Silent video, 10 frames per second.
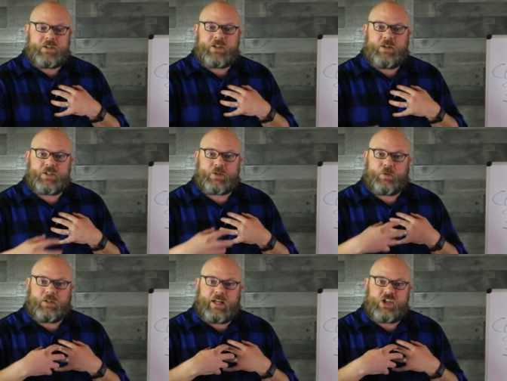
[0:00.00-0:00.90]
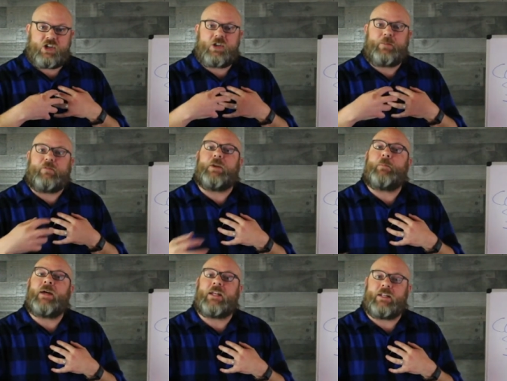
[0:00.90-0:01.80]
skill is a relationship of
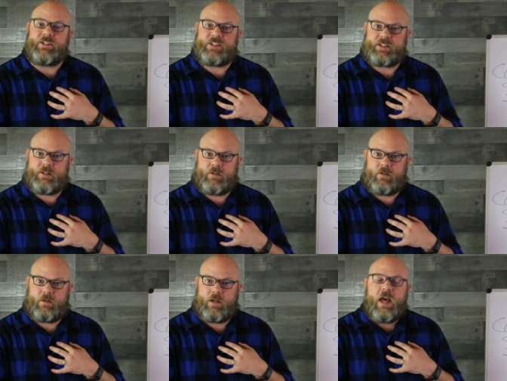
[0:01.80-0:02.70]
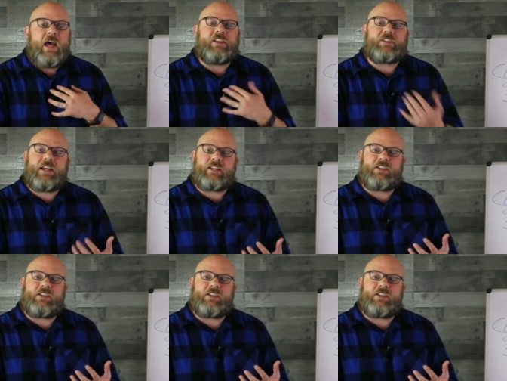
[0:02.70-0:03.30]
dependence. It's like